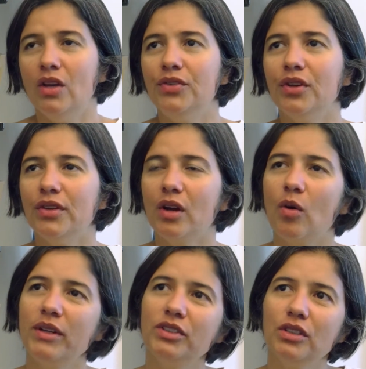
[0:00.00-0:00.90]
So the
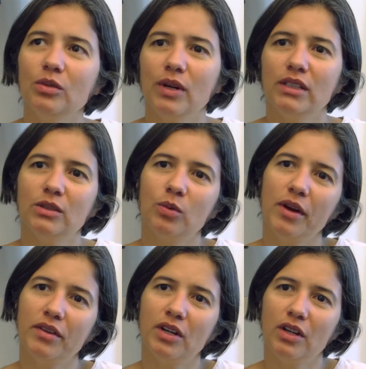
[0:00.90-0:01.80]
question was
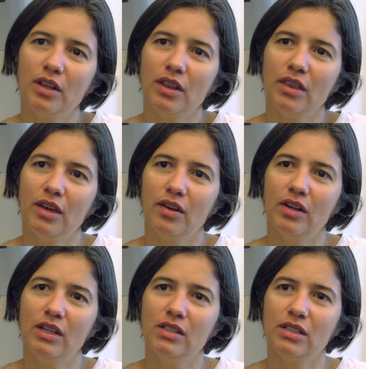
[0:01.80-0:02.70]
whether there
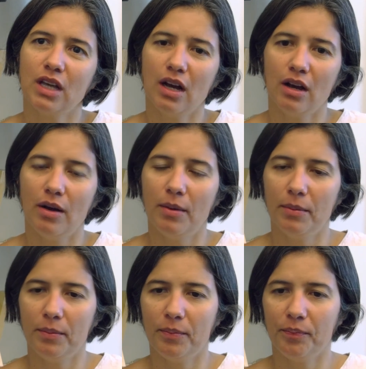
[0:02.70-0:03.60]
is
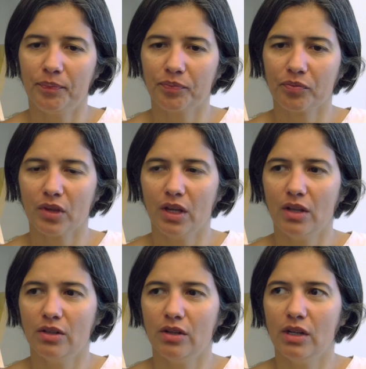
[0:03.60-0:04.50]
um,
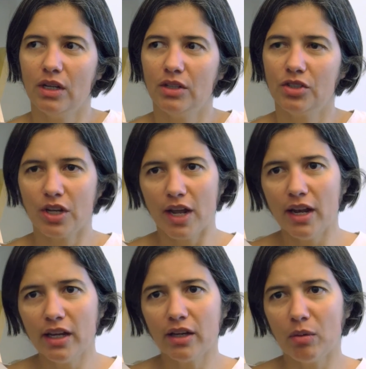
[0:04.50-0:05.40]

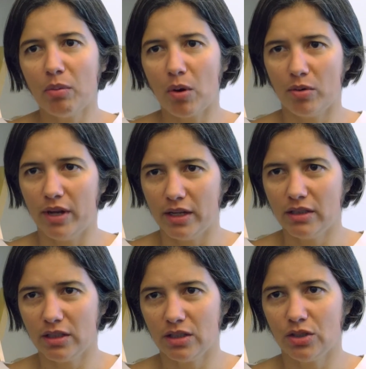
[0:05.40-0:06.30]
genetic
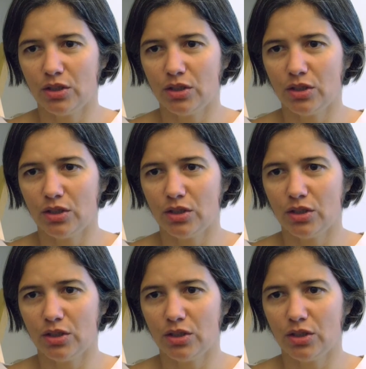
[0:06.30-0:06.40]
component